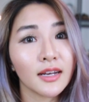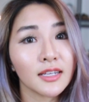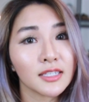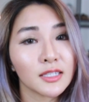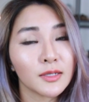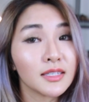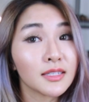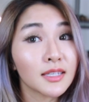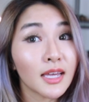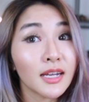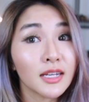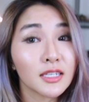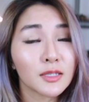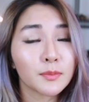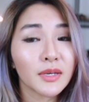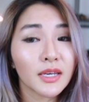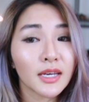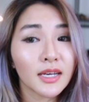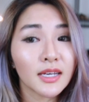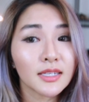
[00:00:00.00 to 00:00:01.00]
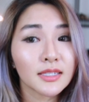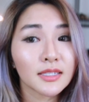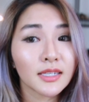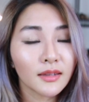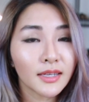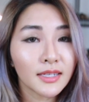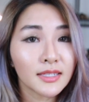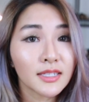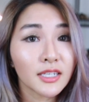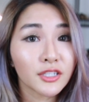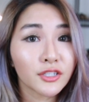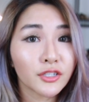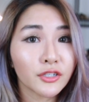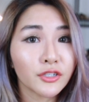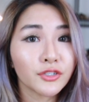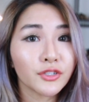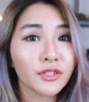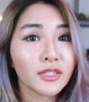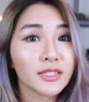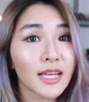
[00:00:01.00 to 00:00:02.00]
And as he said, it's because LASIK
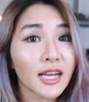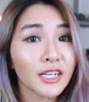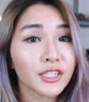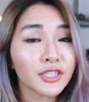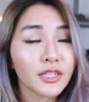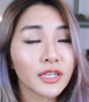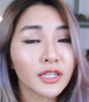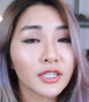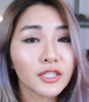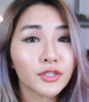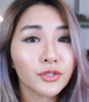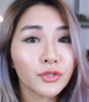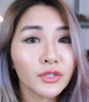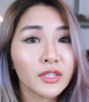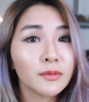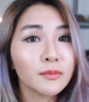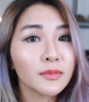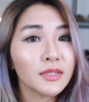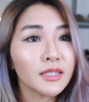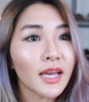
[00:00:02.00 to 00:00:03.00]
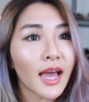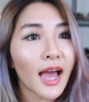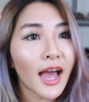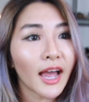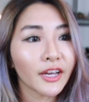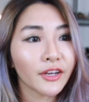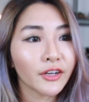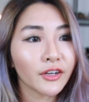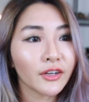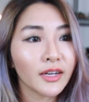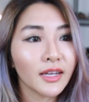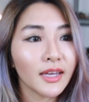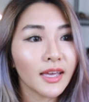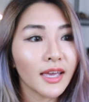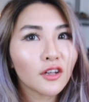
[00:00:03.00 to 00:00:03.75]
surgery is actually extremely accurate.